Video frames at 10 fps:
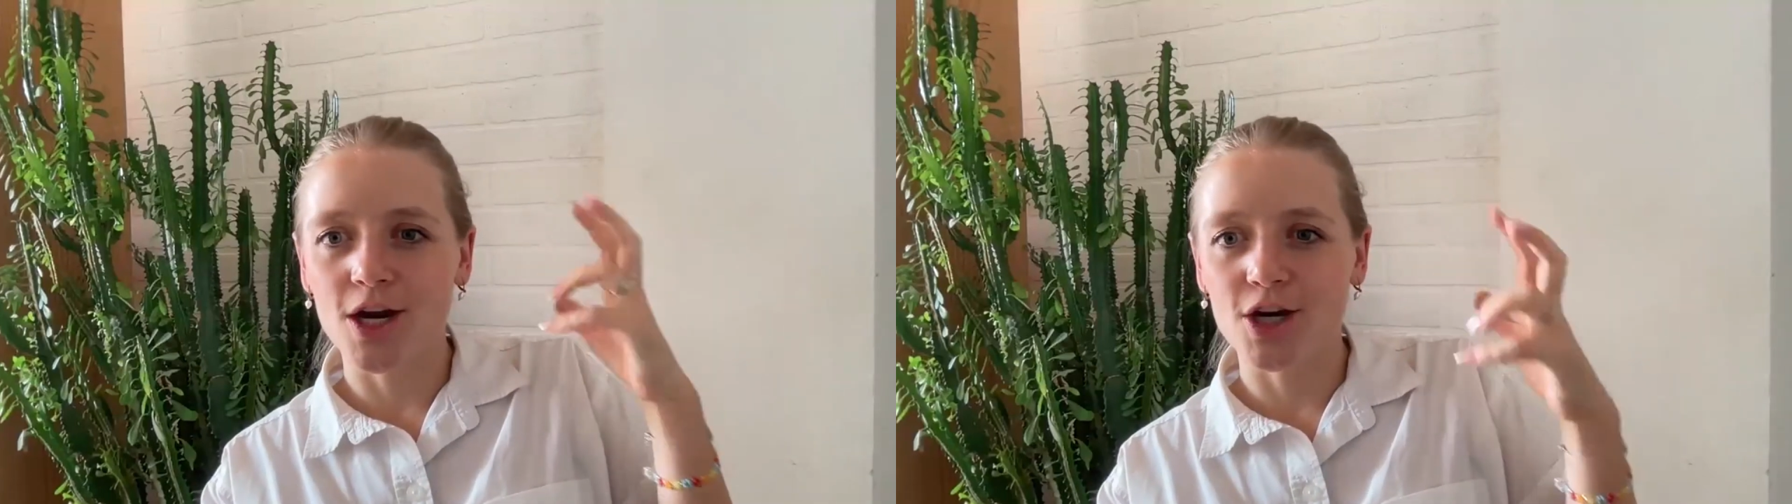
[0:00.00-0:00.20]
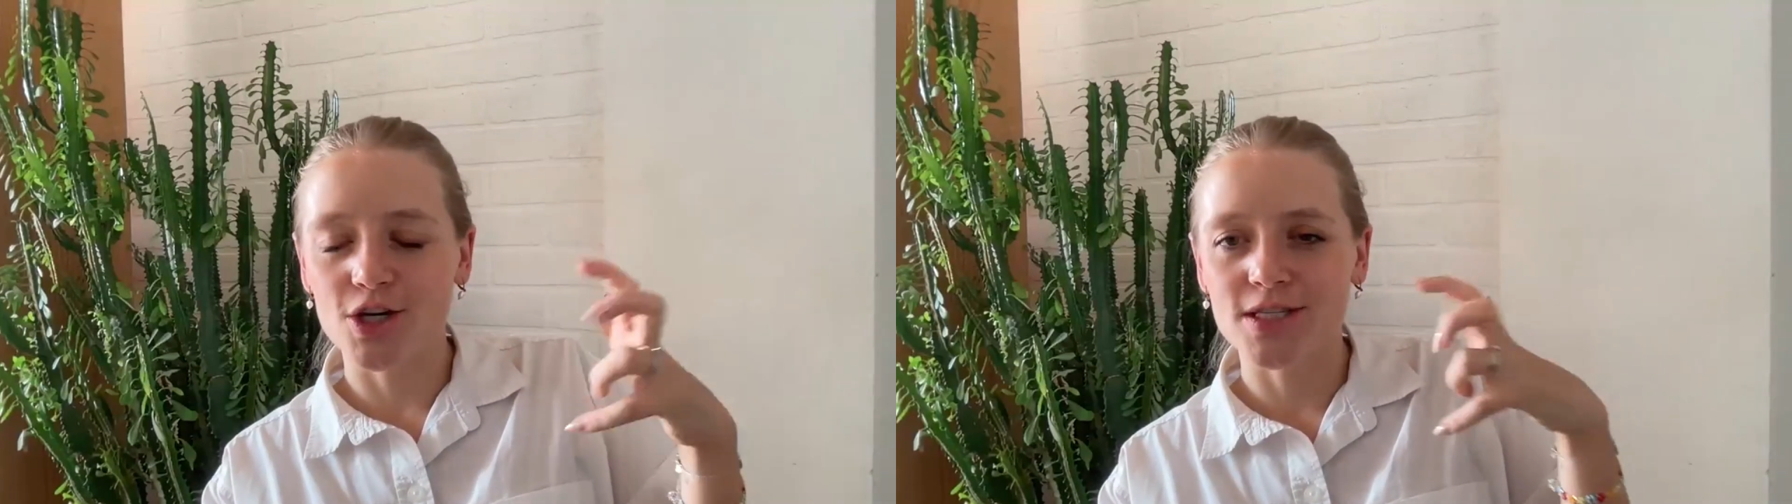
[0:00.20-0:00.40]

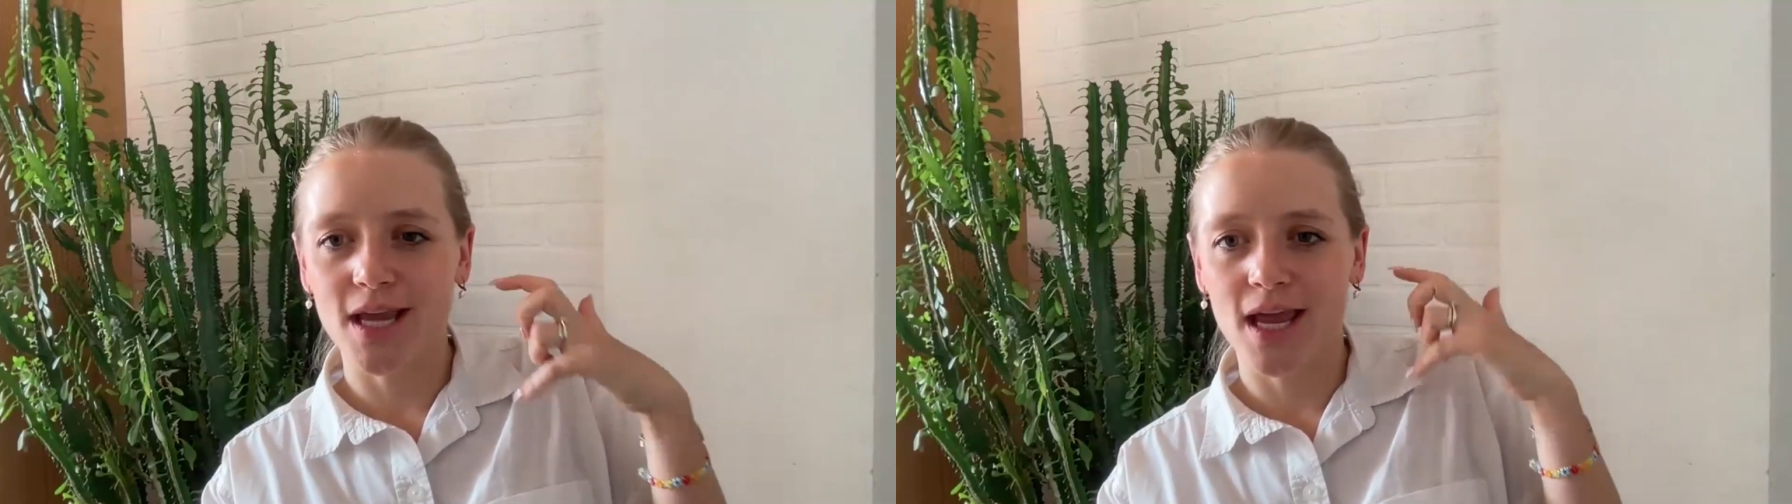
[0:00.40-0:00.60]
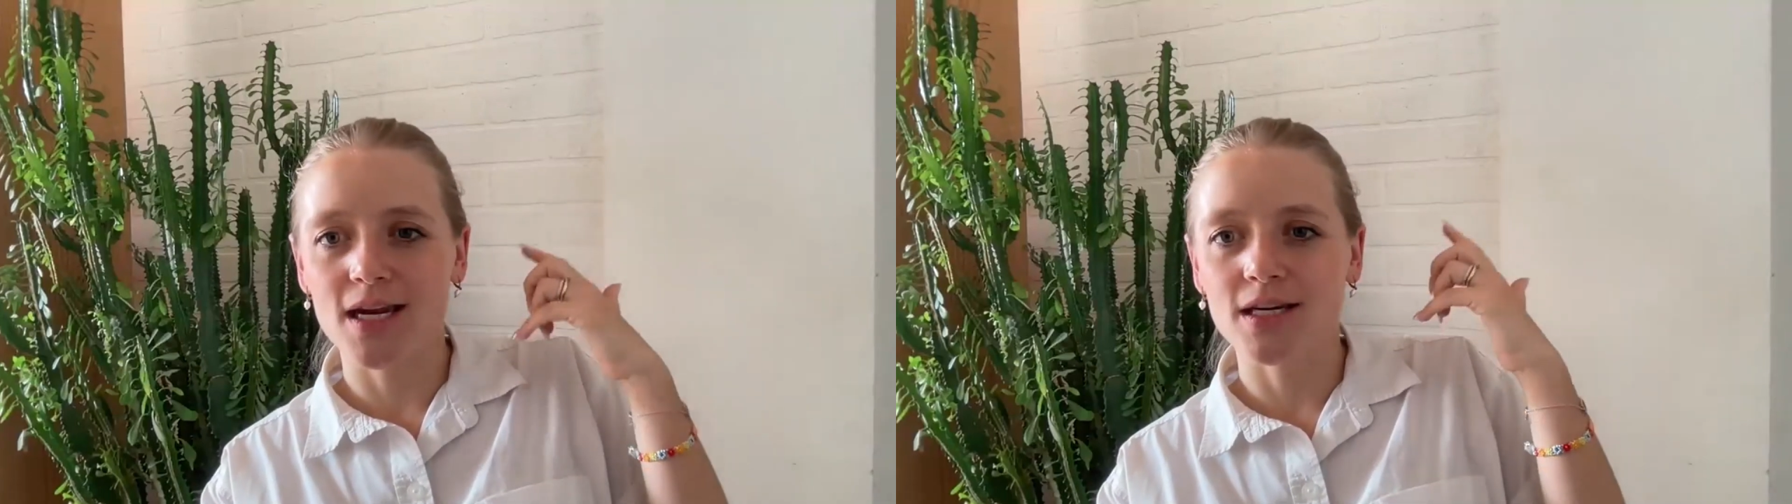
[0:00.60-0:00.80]

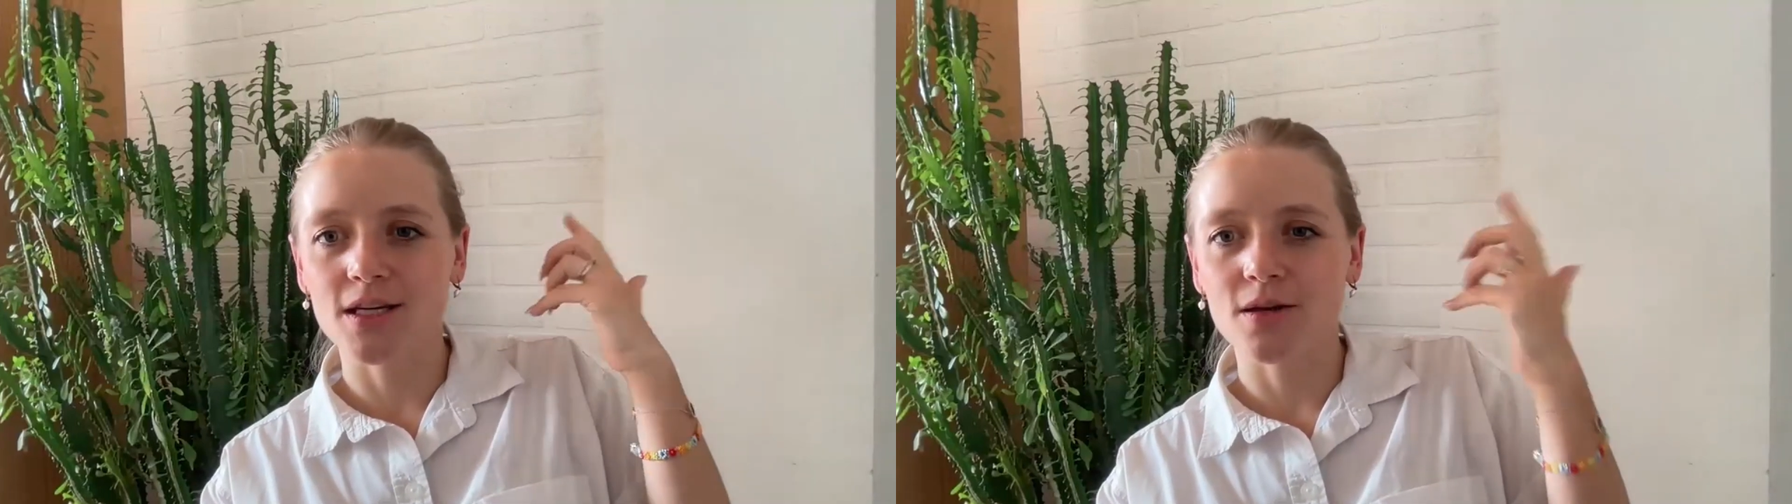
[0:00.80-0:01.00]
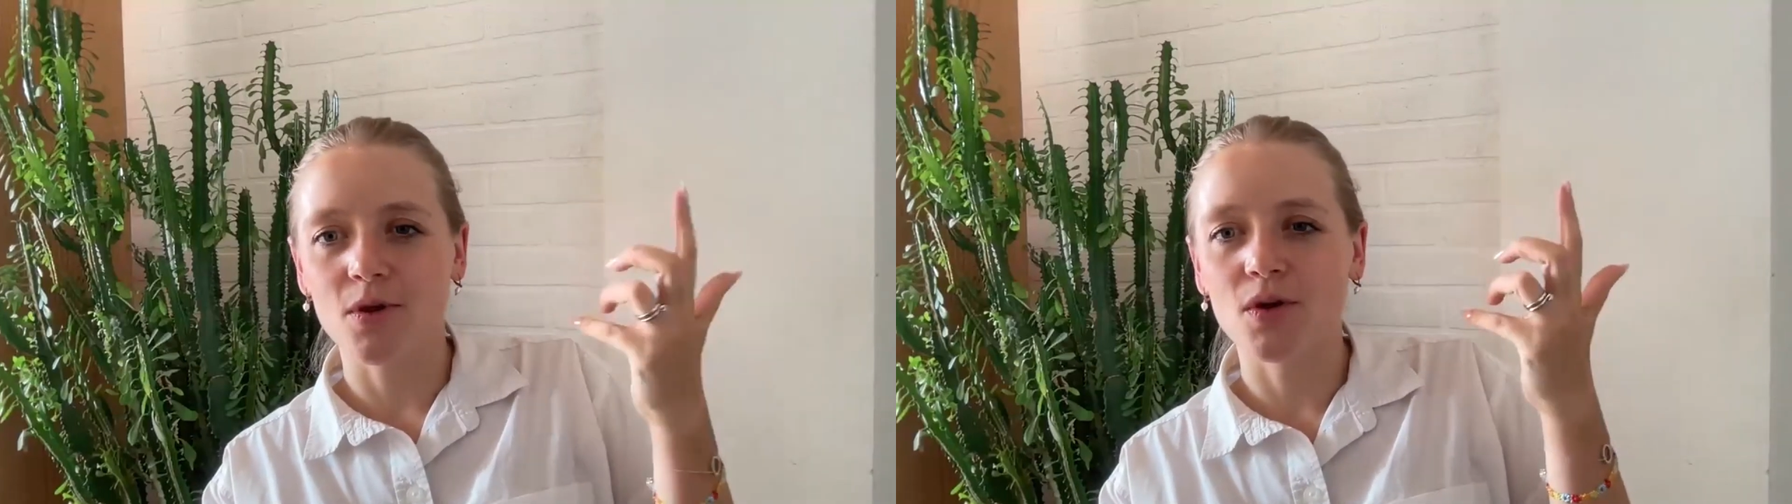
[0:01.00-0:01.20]
understand
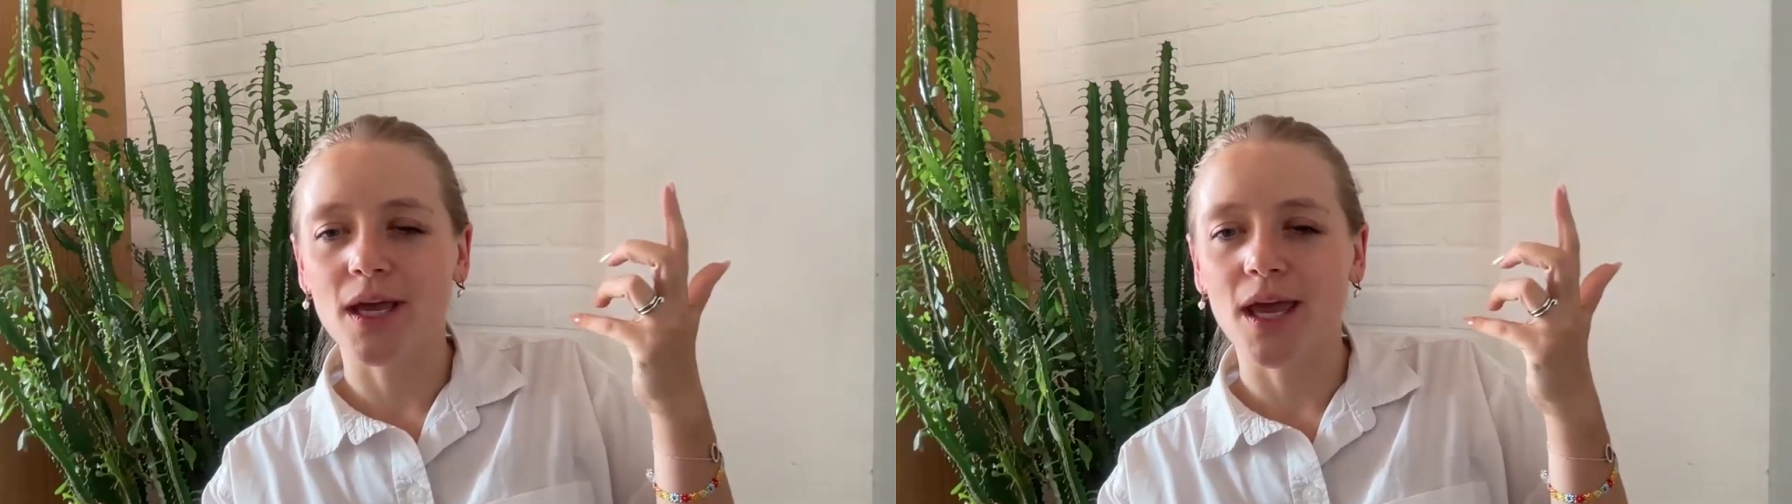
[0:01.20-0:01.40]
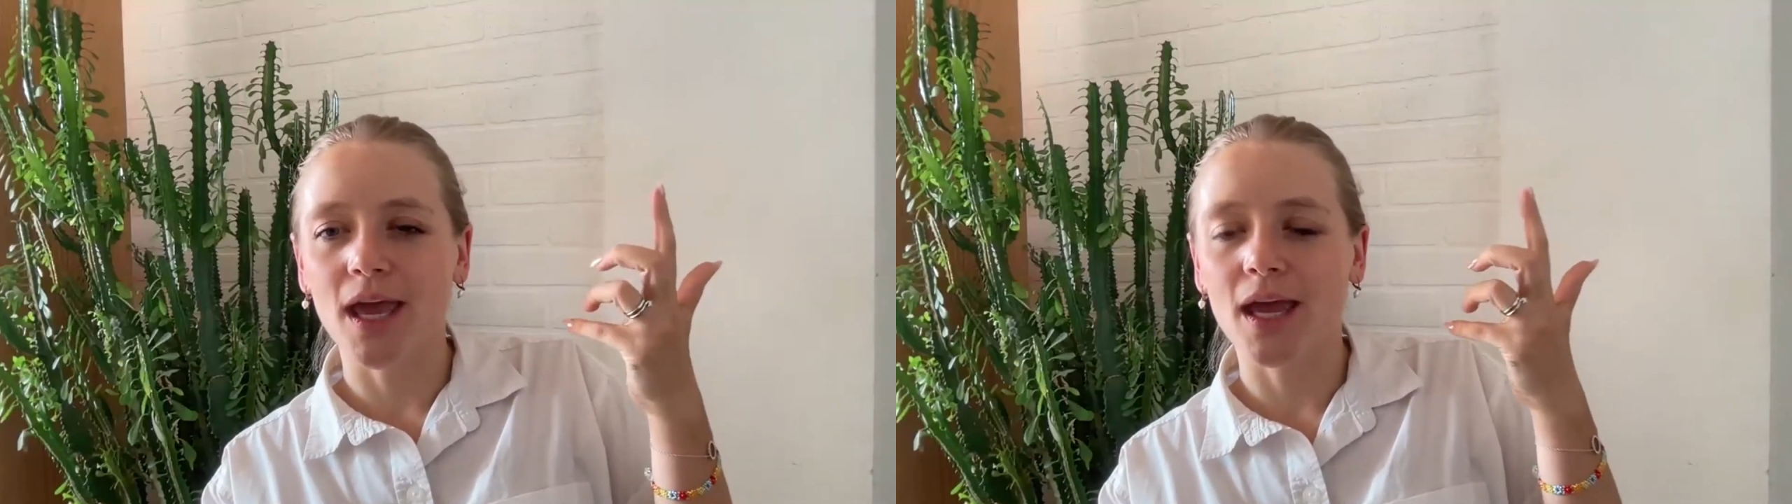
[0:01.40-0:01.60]
and
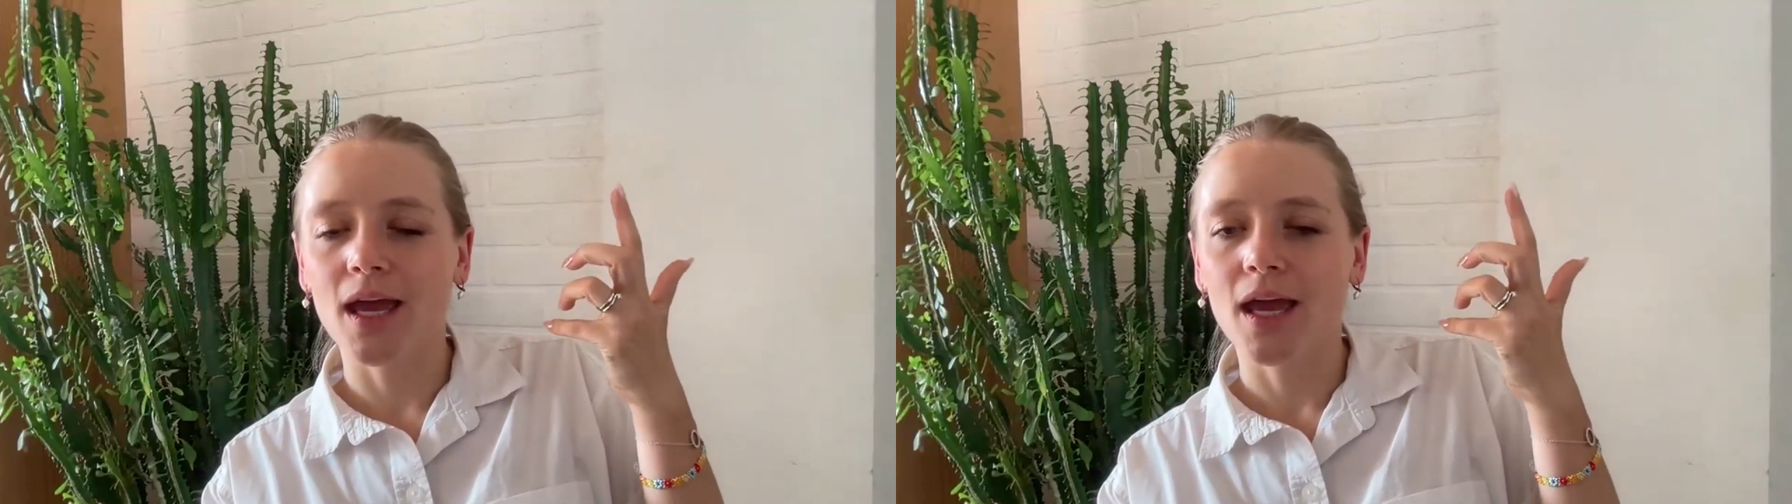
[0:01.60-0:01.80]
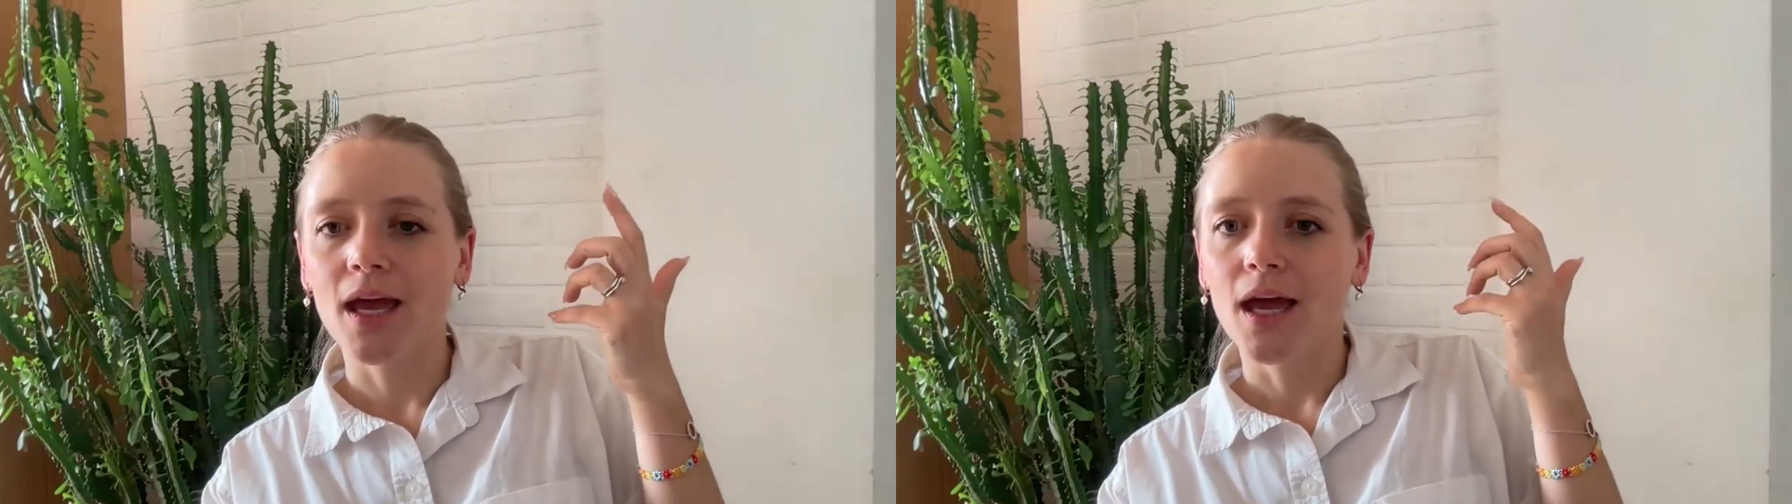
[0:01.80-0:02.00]
communicate